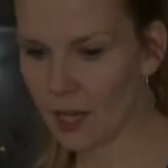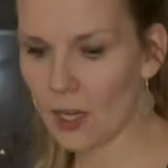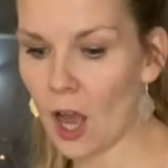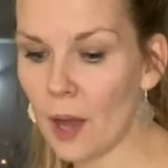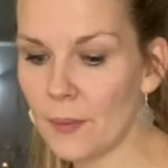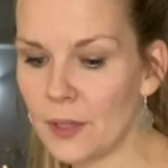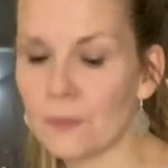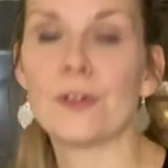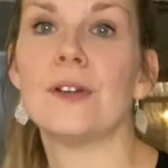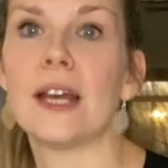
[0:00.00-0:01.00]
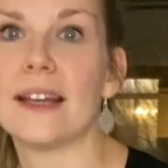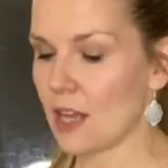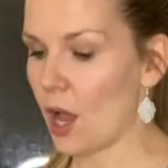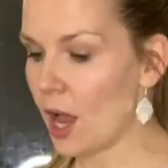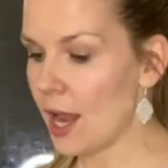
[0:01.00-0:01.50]
Carmen Bruna.
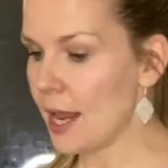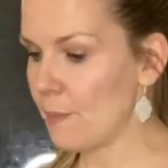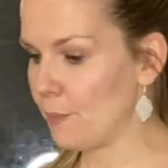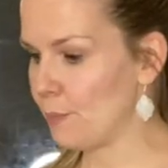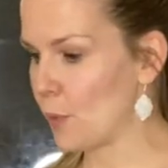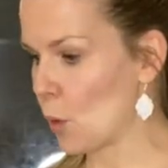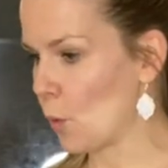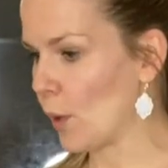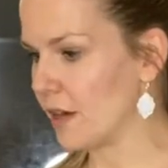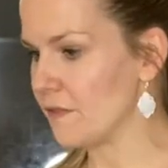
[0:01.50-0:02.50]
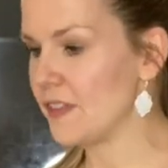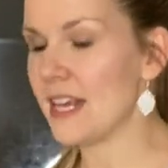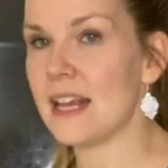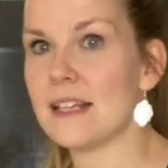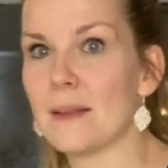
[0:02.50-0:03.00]
I bought one of
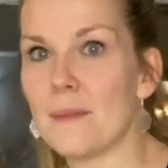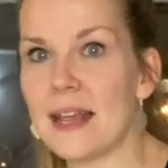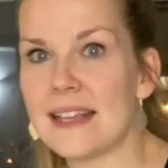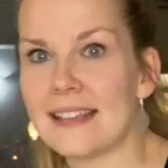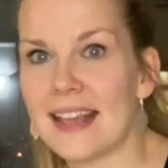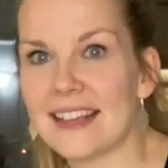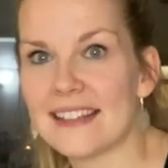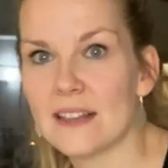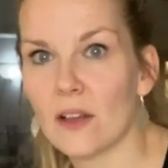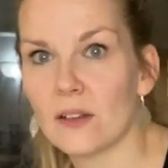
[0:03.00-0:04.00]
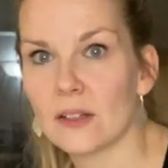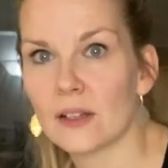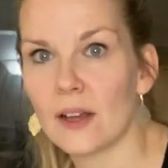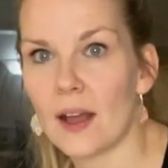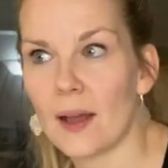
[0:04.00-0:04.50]
these amazing silk
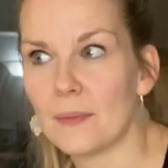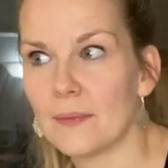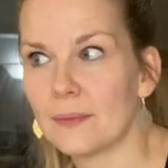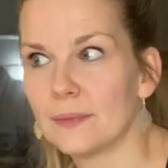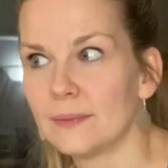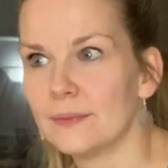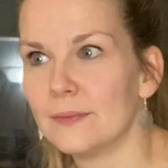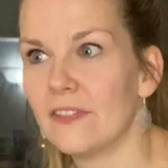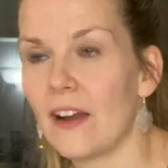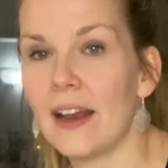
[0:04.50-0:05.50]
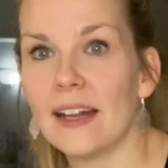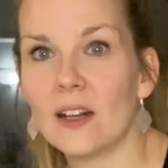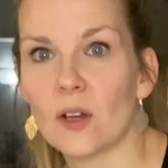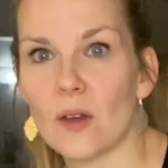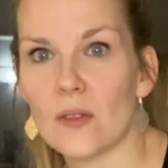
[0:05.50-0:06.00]
violin
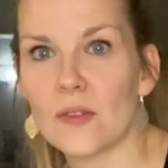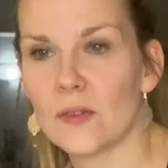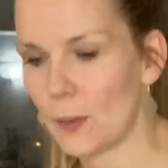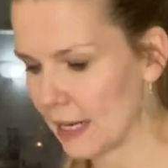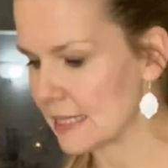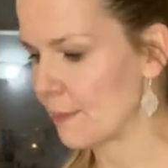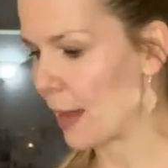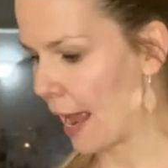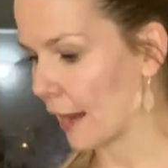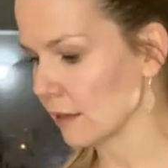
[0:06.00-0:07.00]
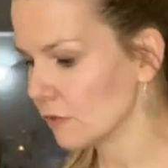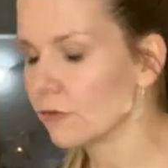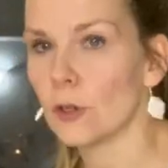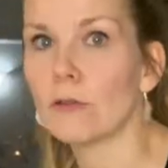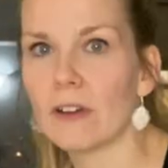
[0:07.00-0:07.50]
cloths. Well, it's a bag
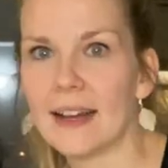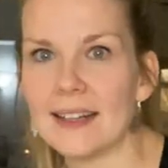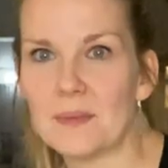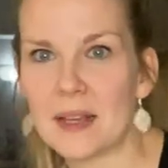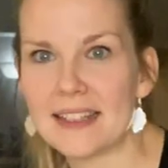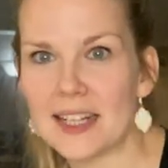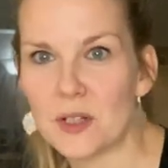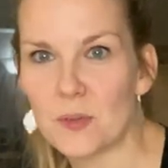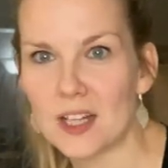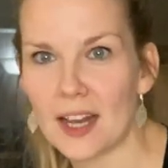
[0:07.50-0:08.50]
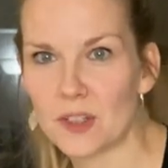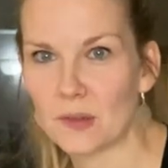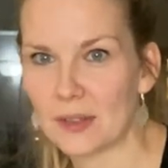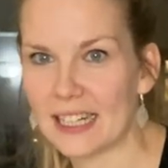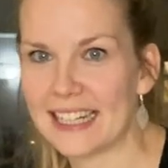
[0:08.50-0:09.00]
for your violin, basically, to protect your
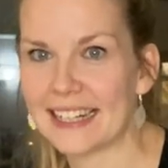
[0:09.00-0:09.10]
violin.